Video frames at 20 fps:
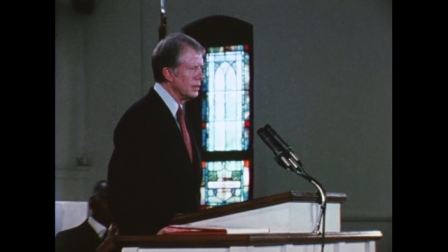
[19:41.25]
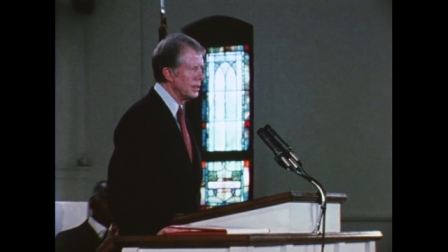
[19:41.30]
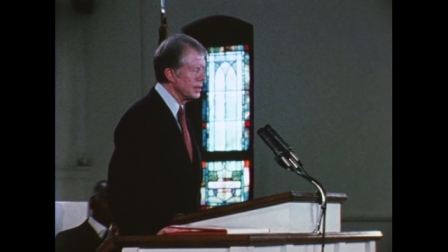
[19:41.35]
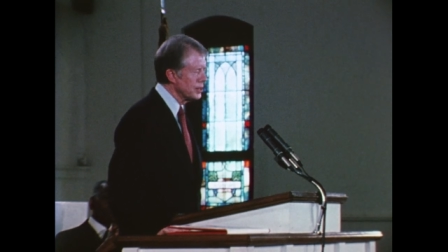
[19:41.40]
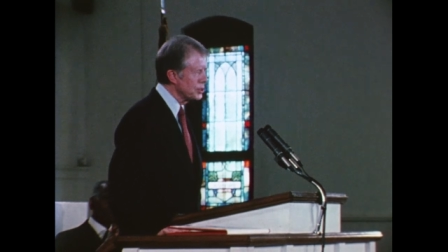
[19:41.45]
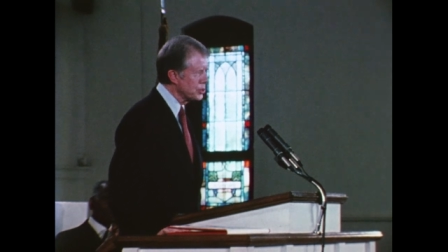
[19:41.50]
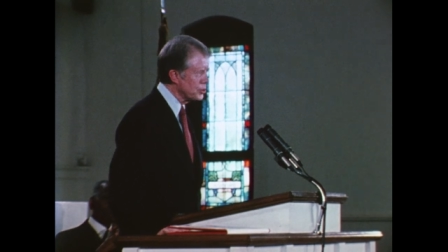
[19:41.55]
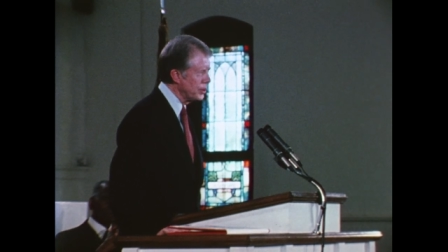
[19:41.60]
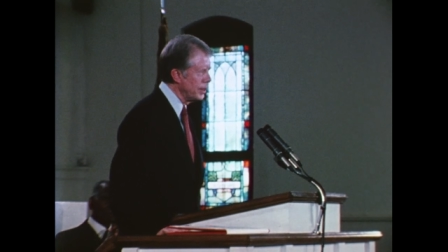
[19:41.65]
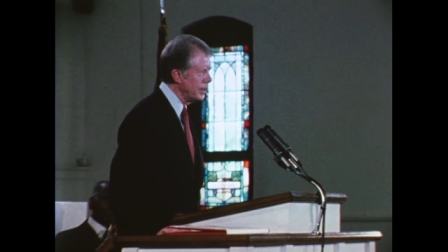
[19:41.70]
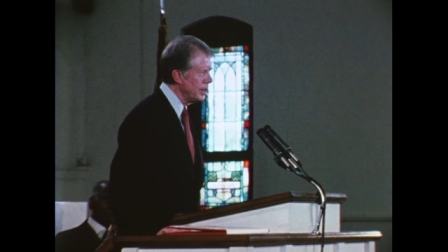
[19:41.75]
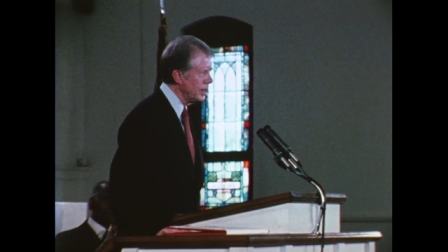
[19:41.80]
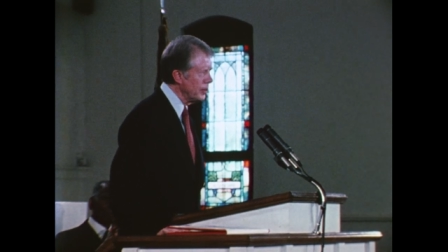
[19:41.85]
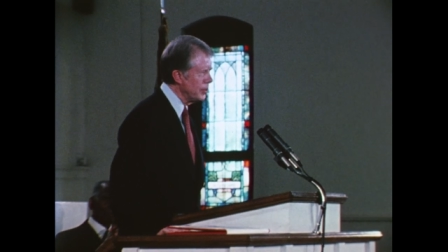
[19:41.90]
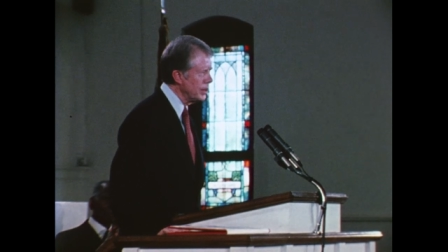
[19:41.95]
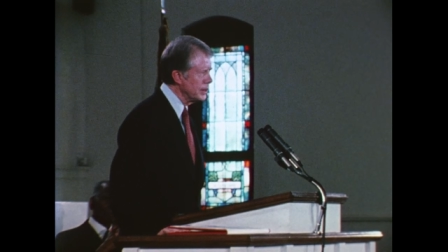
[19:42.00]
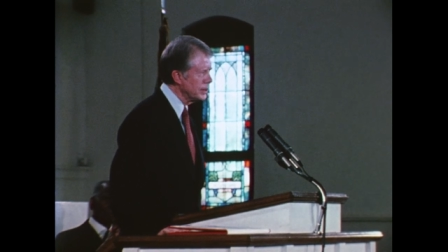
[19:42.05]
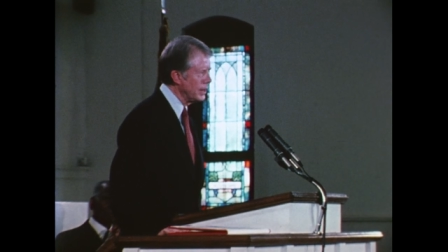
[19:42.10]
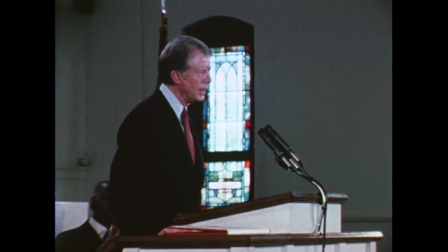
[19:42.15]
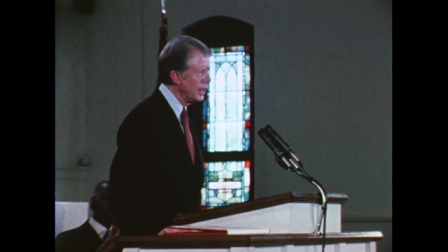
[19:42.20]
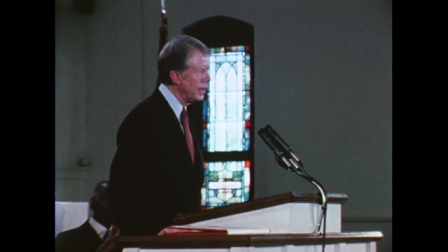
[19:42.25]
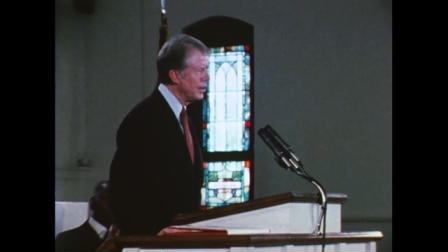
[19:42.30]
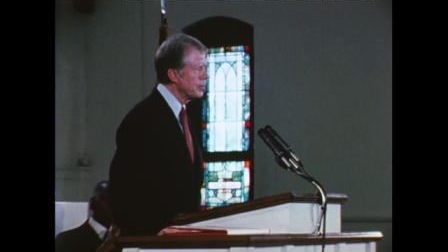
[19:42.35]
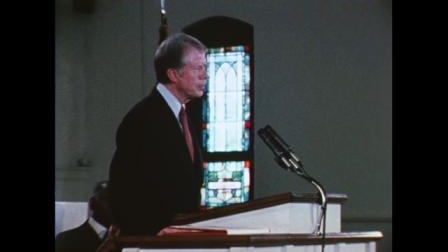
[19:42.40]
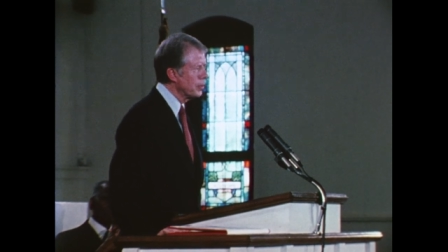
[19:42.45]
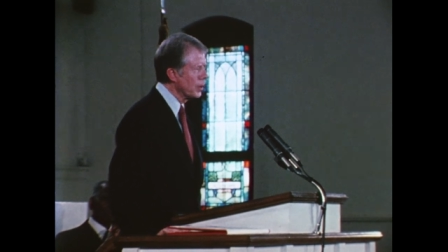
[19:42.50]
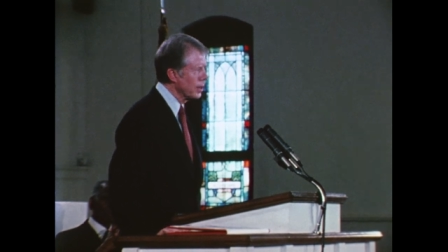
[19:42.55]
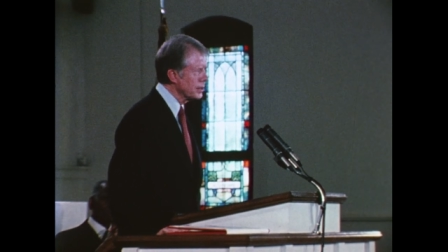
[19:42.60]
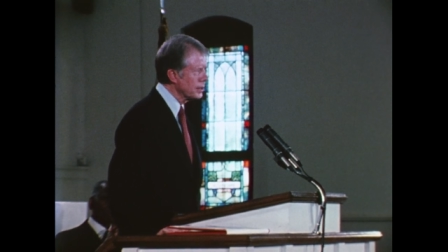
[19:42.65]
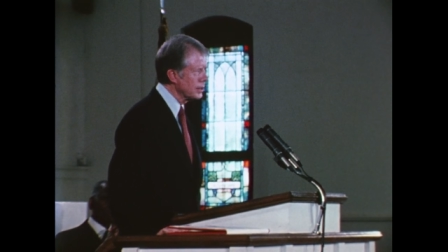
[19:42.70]
This treaty, which I
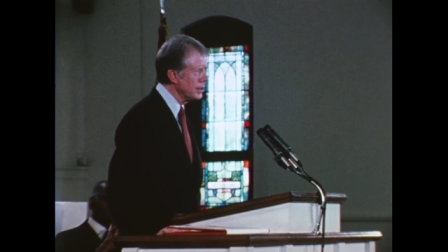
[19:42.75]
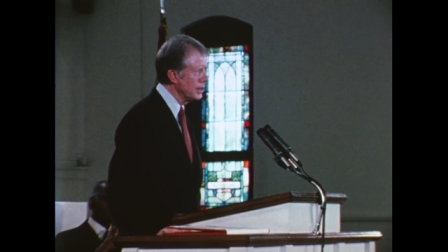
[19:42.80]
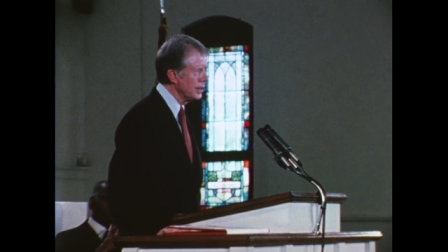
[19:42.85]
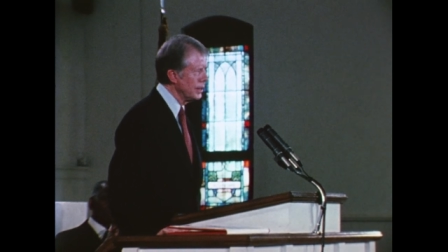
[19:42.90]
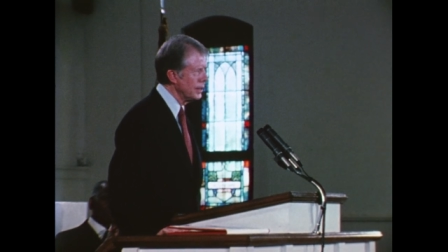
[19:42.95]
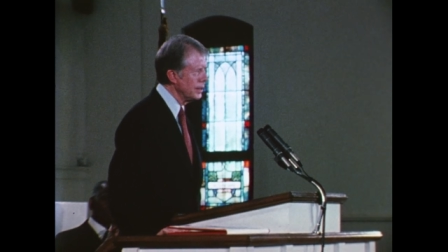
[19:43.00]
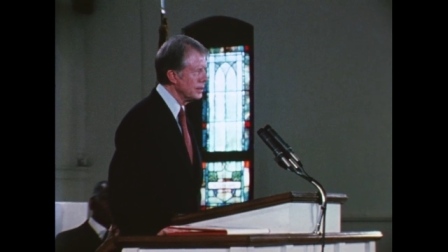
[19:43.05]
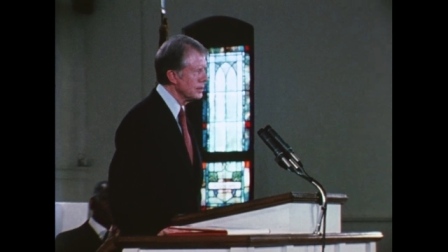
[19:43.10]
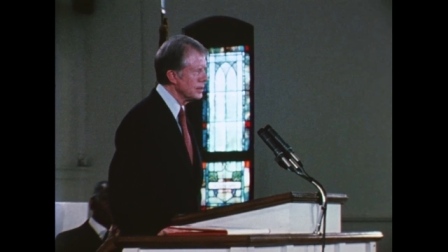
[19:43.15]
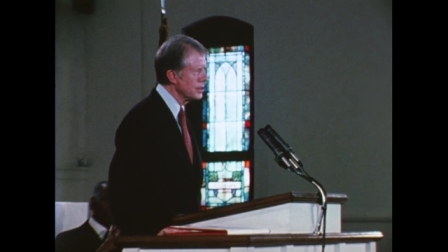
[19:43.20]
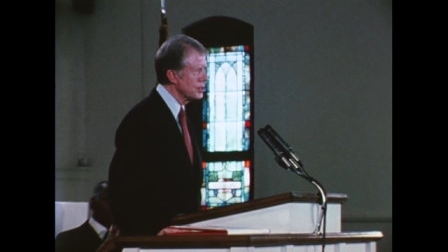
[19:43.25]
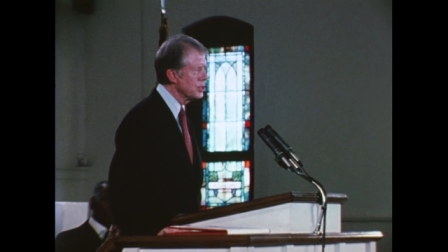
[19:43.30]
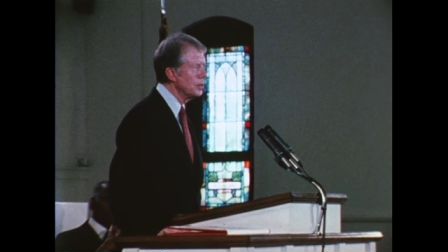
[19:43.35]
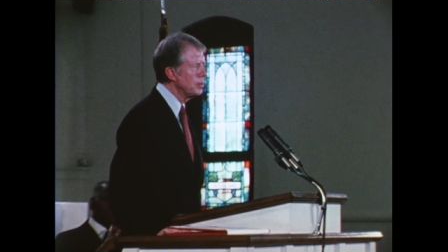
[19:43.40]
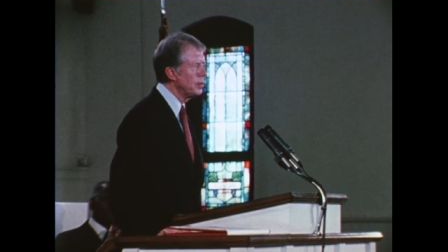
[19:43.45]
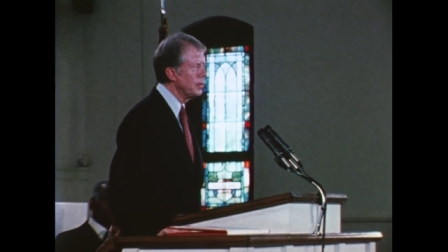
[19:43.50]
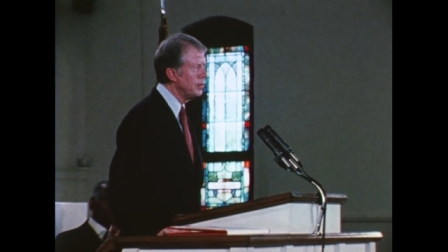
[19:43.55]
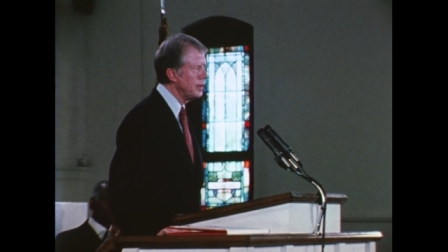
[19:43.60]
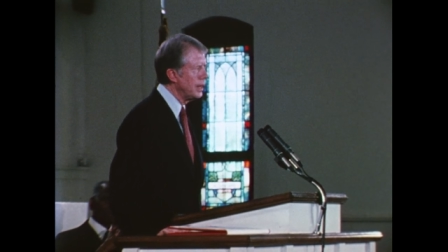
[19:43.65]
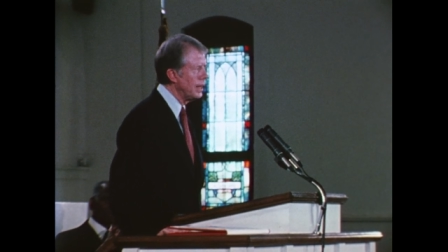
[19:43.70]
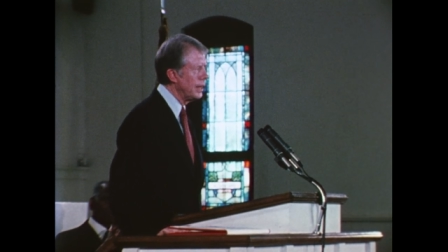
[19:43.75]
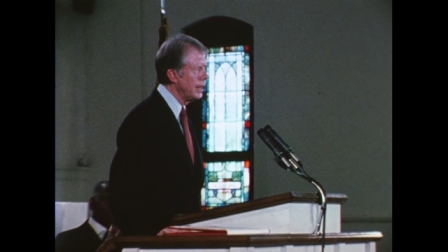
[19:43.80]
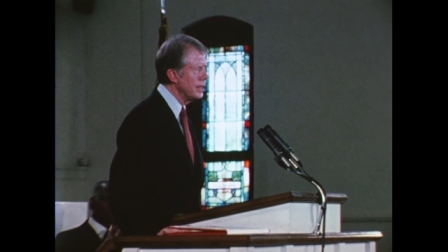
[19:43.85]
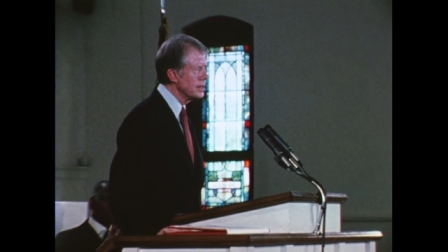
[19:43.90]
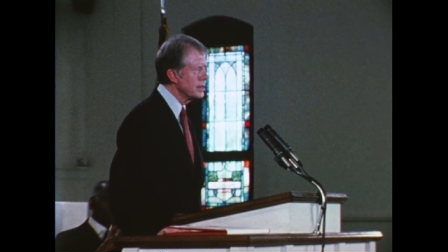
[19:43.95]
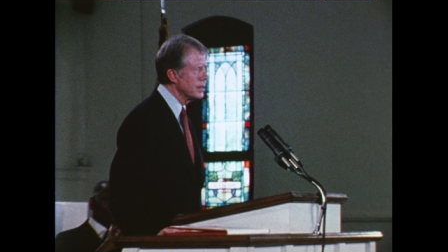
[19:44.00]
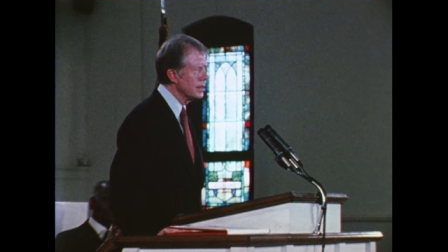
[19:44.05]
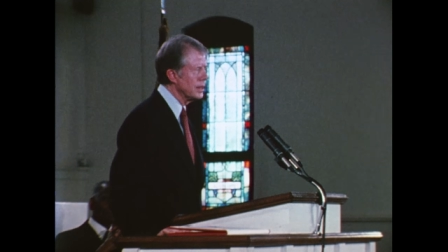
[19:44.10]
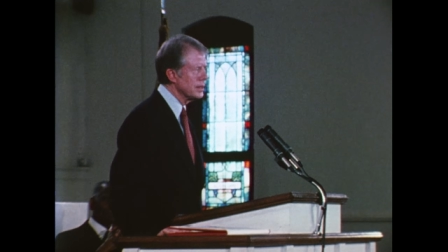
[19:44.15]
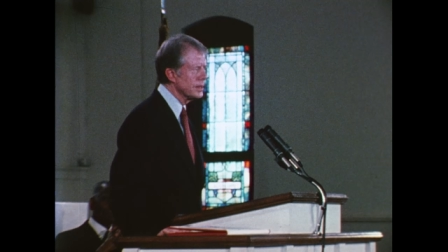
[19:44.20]
have personally
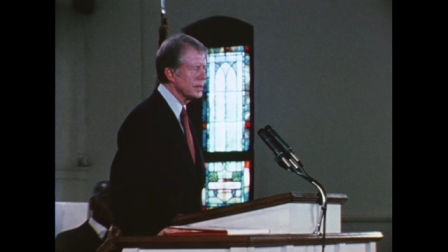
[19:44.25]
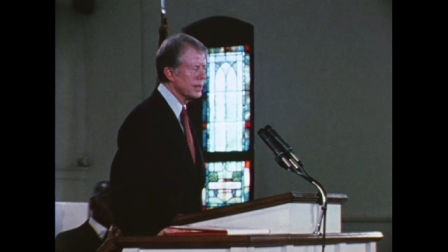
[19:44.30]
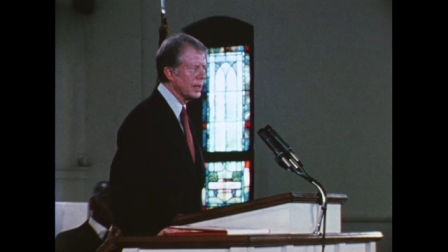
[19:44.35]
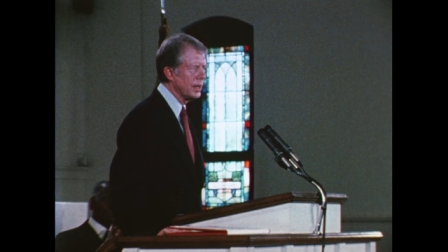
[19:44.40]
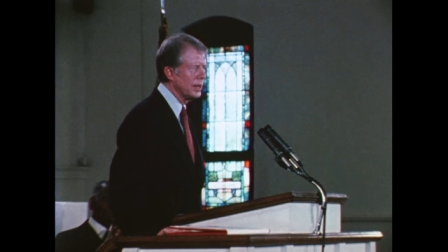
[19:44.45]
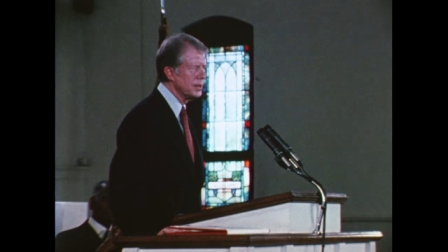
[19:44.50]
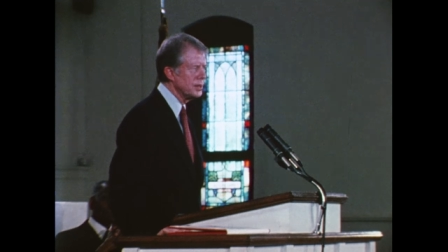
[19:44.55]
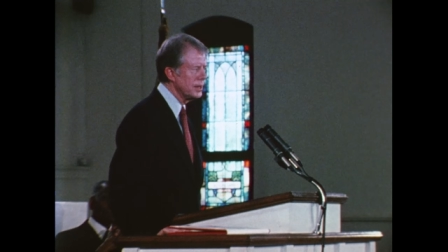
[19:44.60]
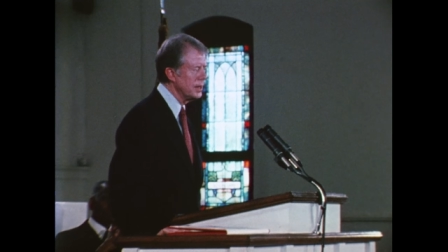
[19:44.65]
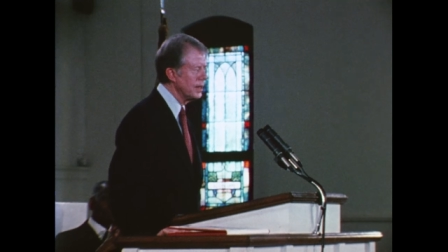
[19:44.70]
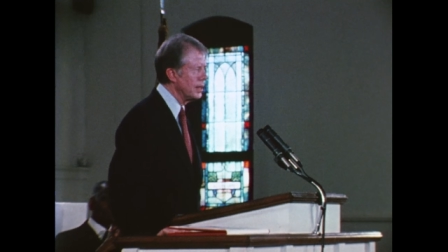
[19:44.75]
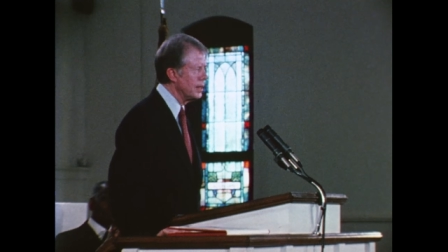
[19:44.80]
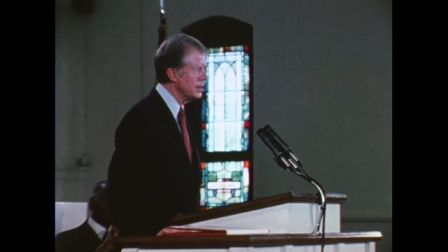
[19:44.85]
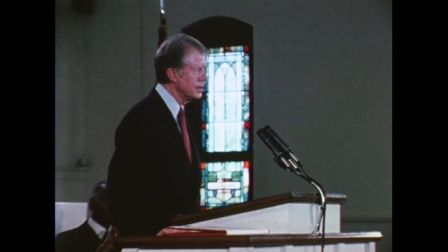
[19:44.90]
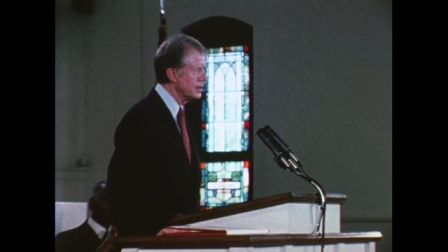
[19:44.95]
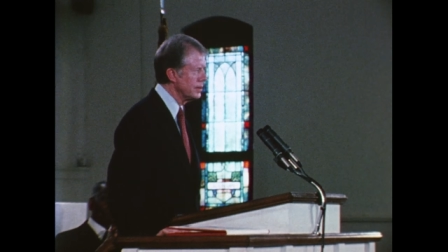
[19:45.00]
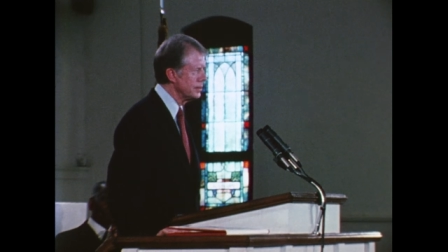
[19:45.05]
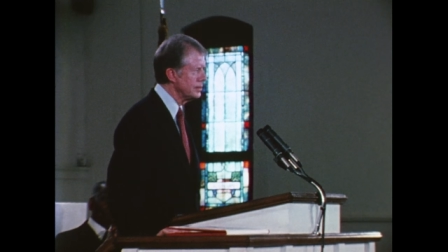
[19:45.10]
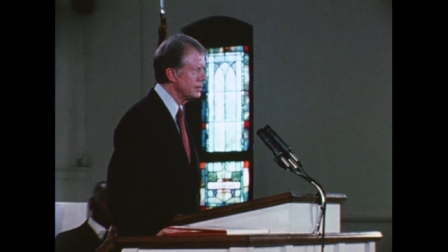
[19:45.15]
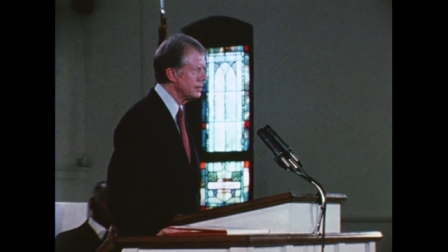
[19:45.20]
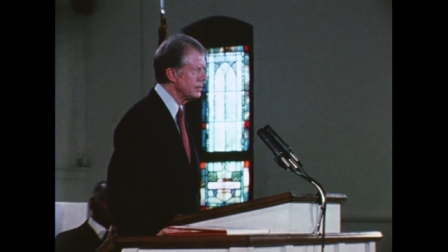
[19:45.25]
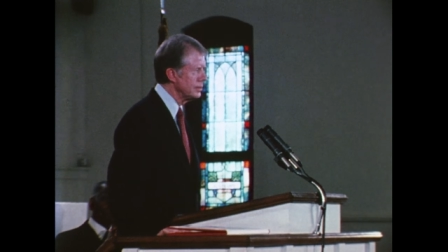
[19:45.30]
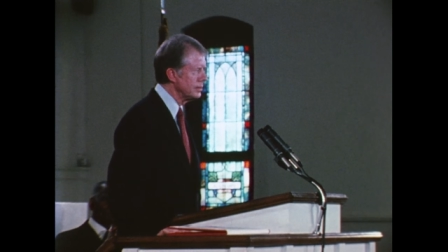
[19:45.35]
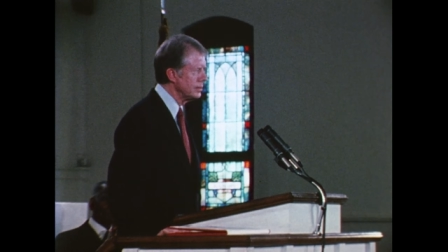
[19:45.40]
supervised in its negotiation,